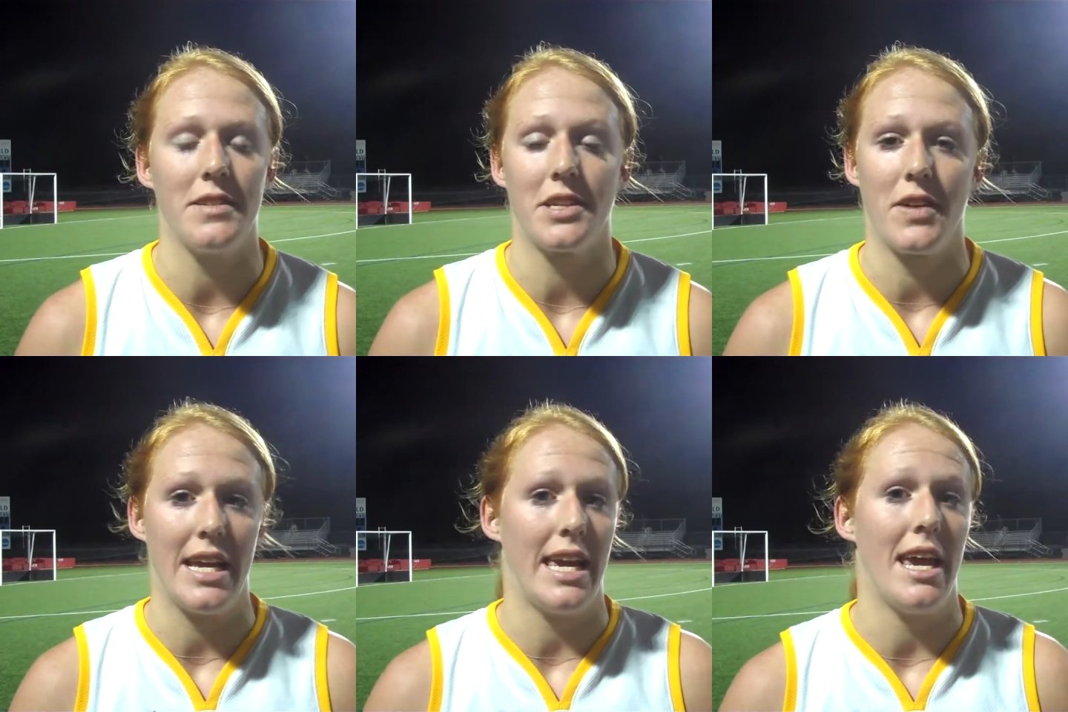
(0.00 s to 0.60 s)
It was a
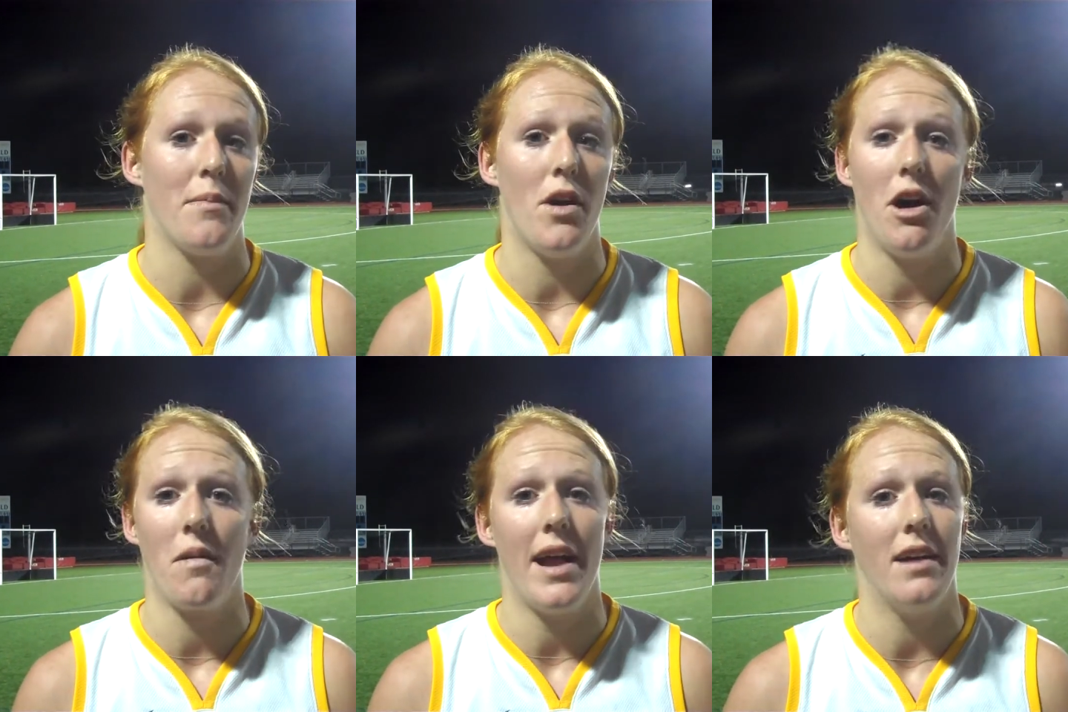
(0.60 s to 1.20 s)
great game,
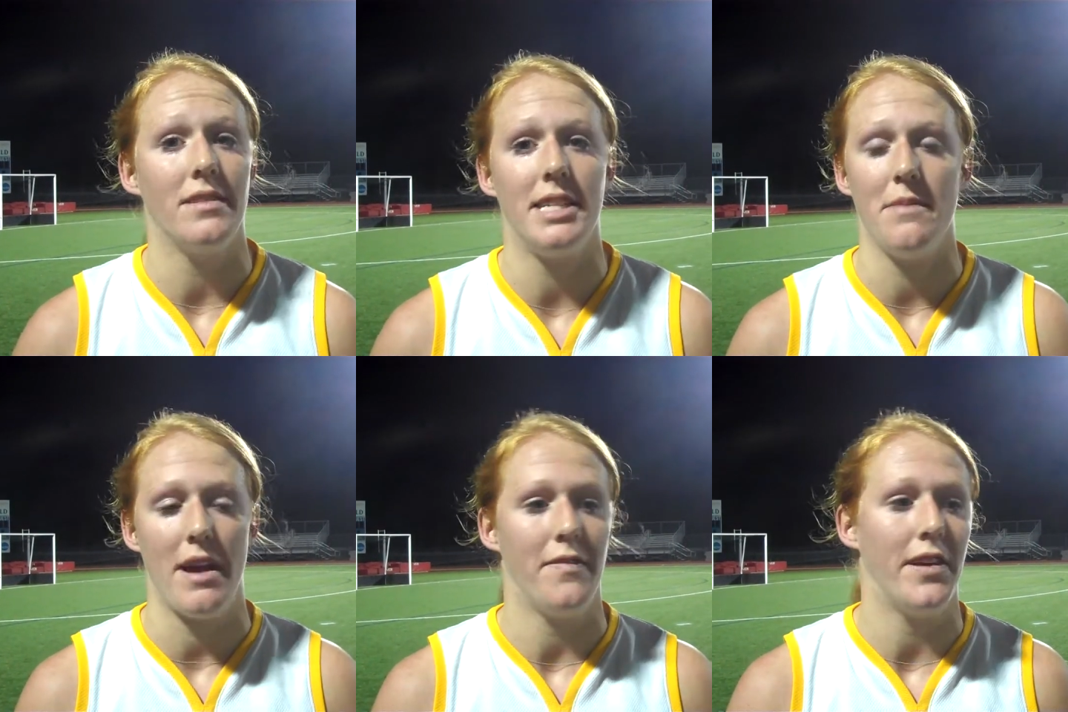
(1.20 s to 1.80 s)
all around,
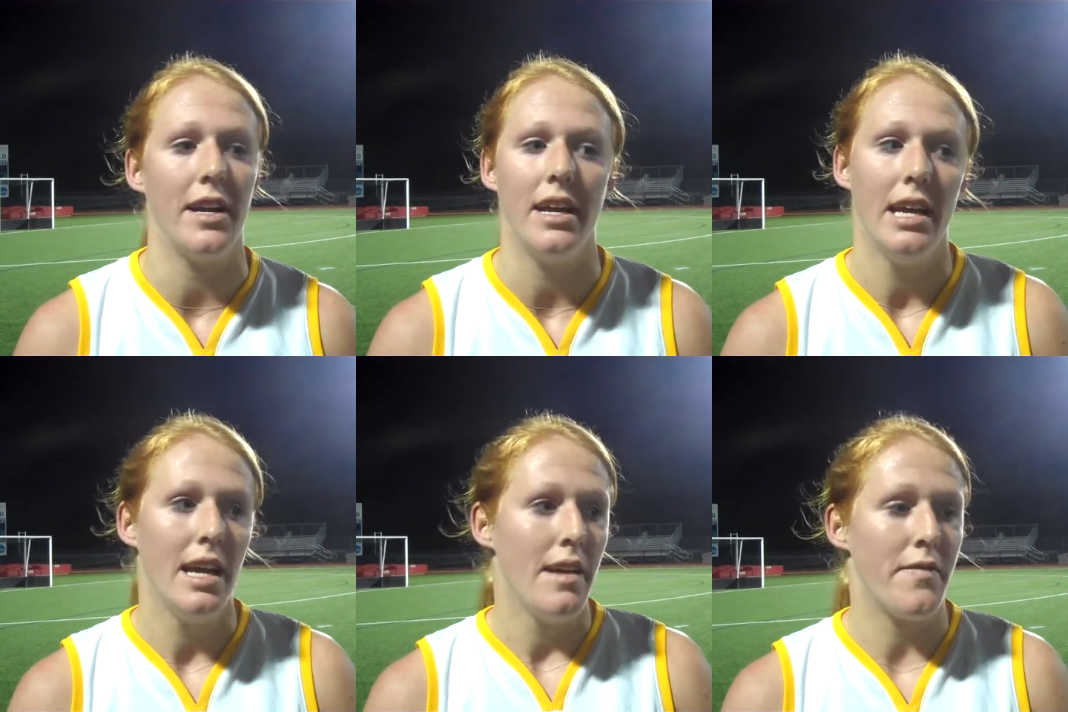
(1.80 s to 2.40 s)
team effort,
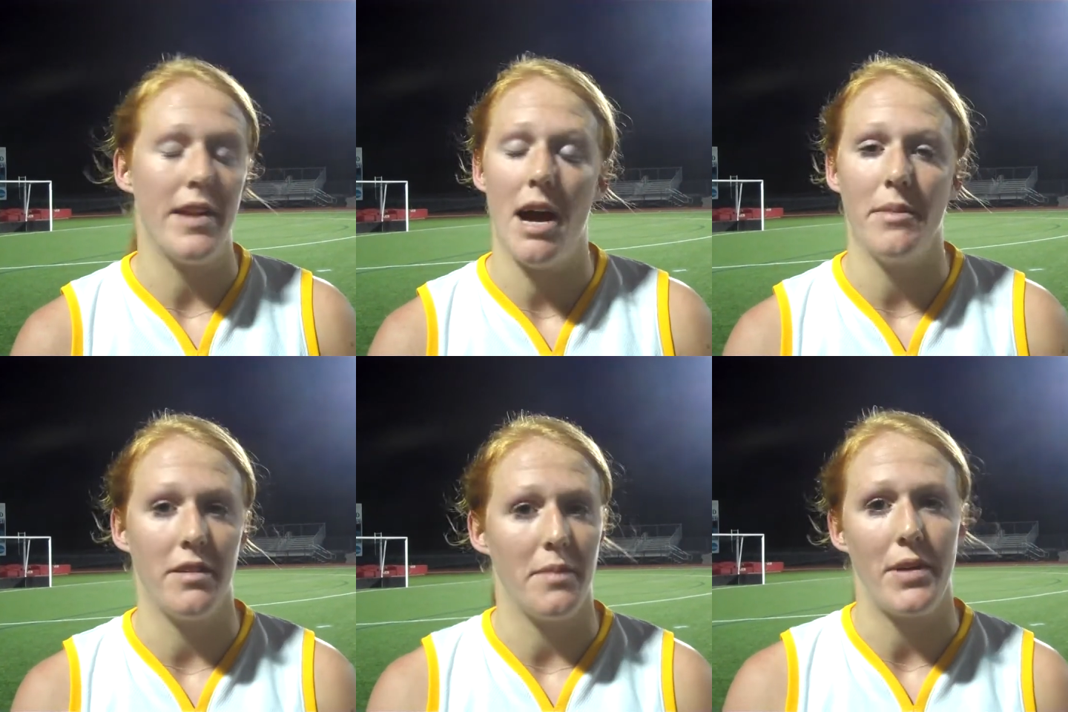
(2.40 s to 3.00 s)

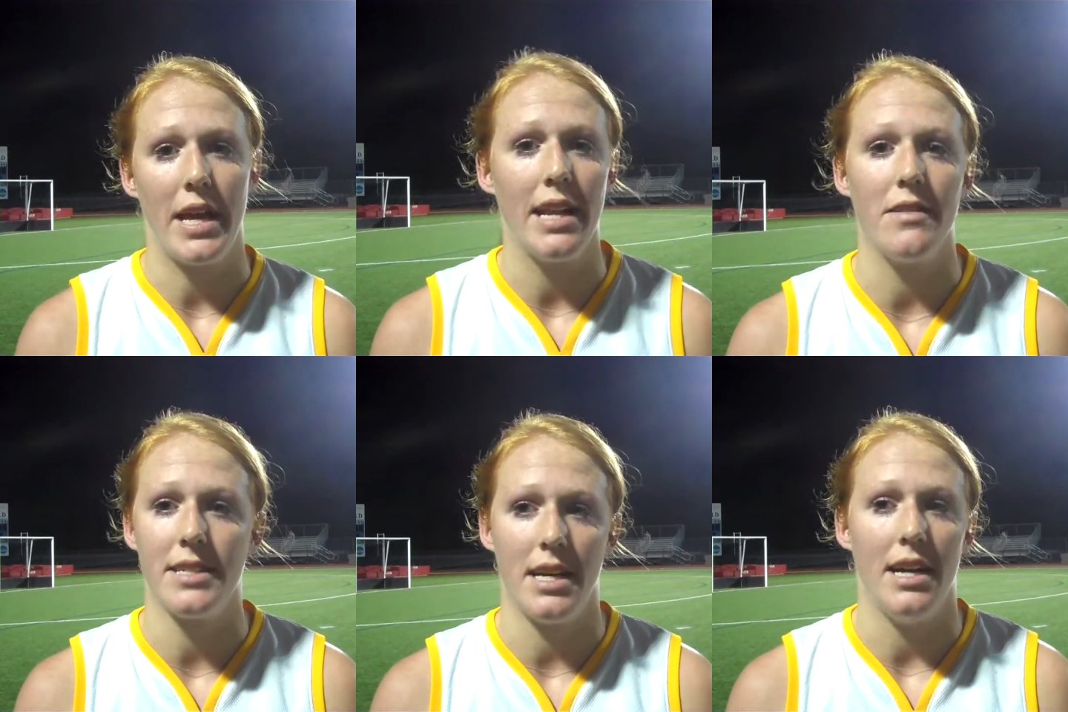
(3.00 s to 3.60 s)
phenomenally played. It
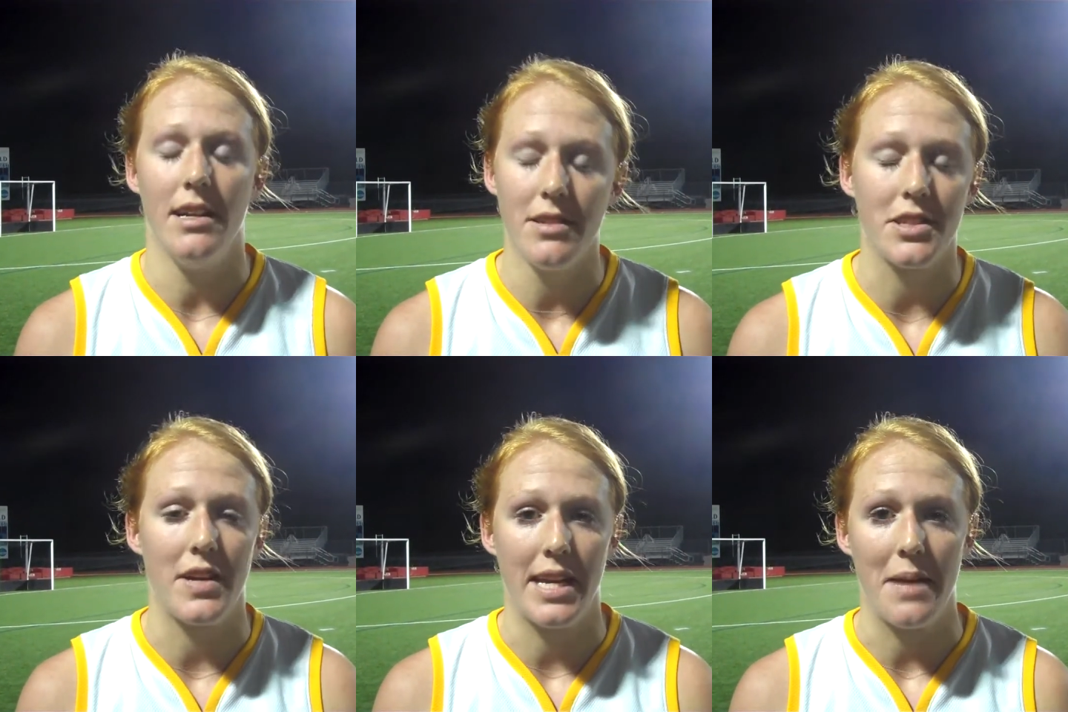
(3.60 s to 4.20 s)
was a
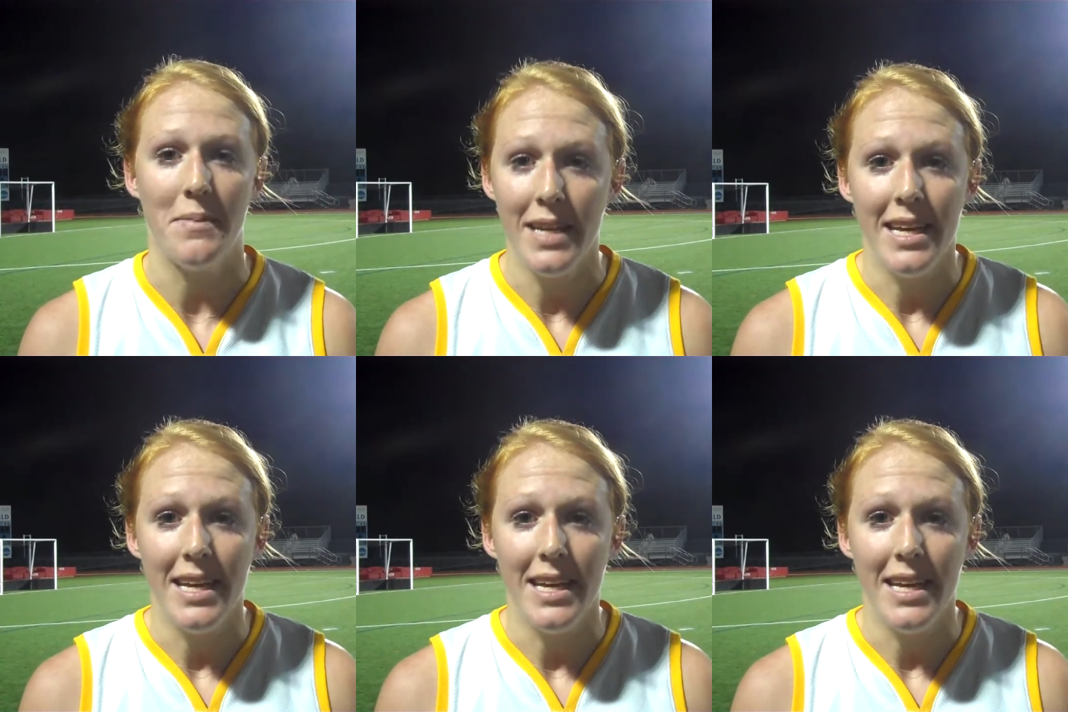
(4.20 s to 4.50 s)
great game.